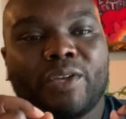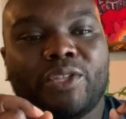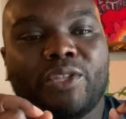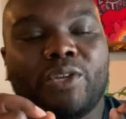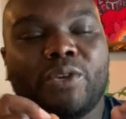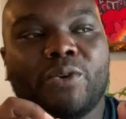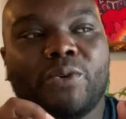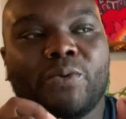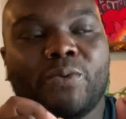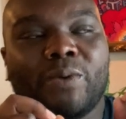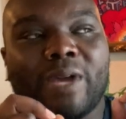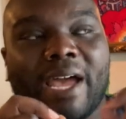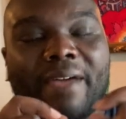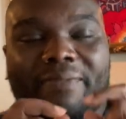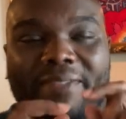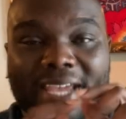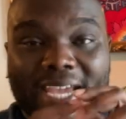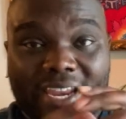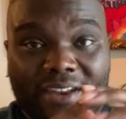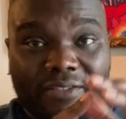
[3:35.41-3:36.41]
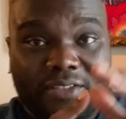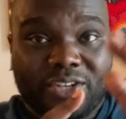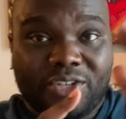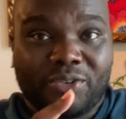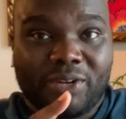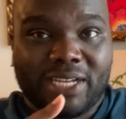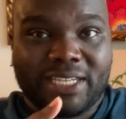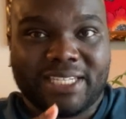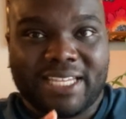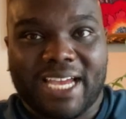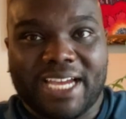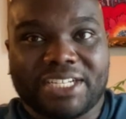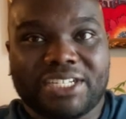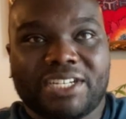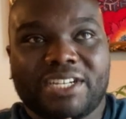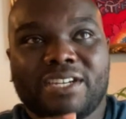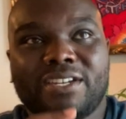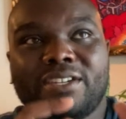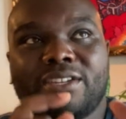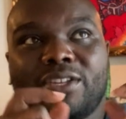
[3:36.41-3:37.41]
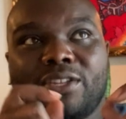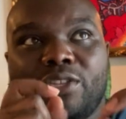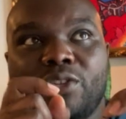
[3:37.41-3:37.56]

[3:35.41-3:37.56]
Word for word: you, at the end of the transaction,